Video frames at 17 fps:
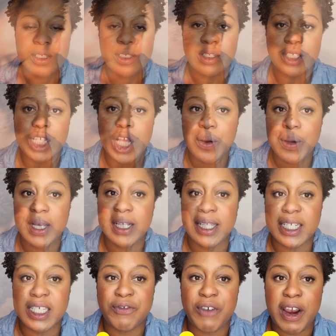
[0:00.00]
So at
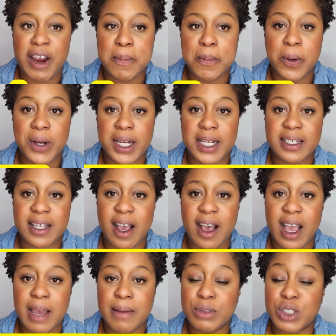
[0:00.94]
this very point in
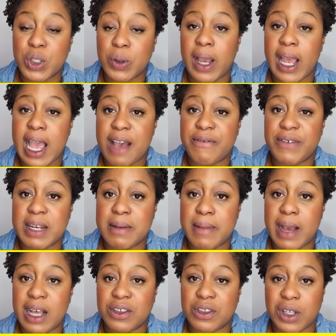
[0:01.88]
time, do I have any
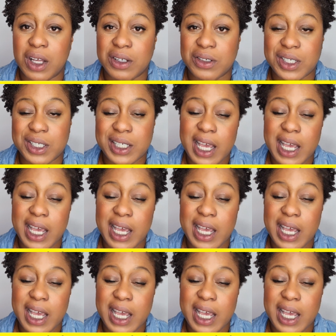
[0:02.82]
mouth ulcers?